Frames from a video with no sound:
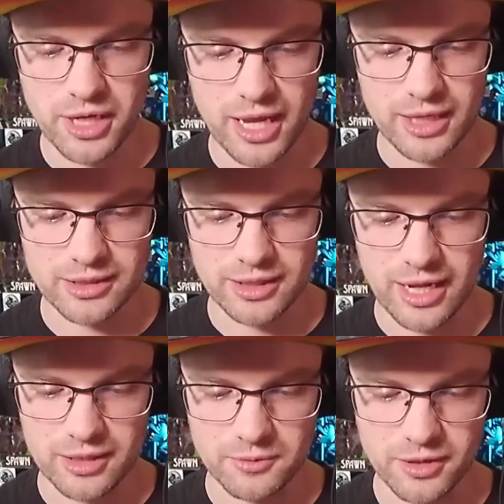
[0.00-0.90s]

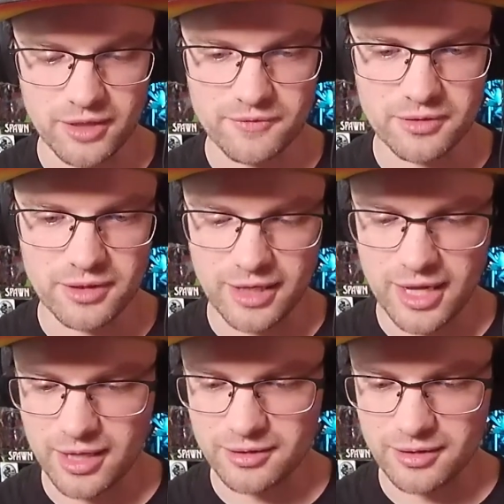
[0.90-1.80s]
and whatever the heck